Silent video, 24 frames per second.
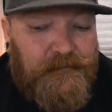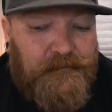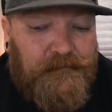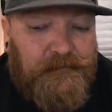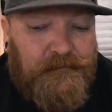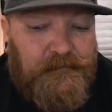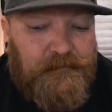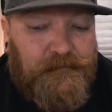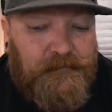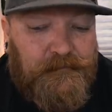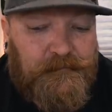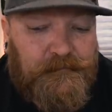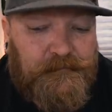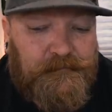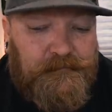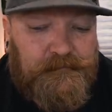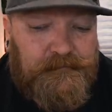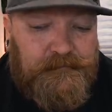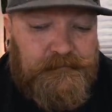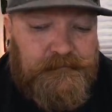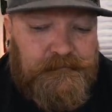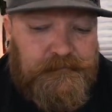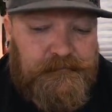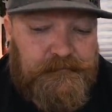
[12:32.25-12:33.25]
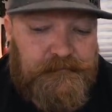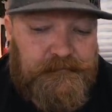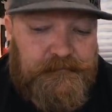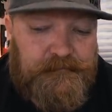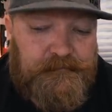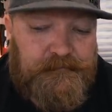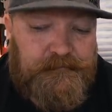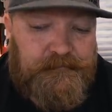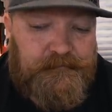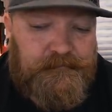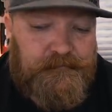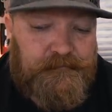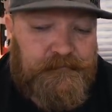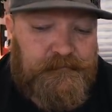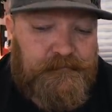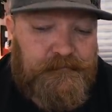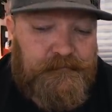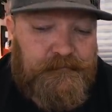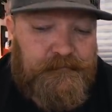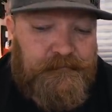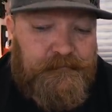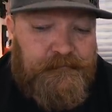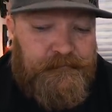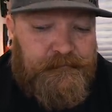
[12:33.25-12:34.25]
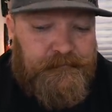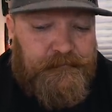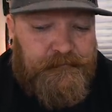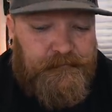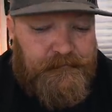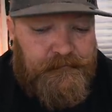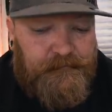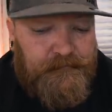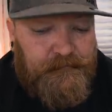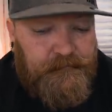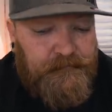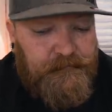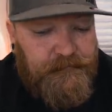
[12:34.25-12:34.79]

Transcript: [no speech]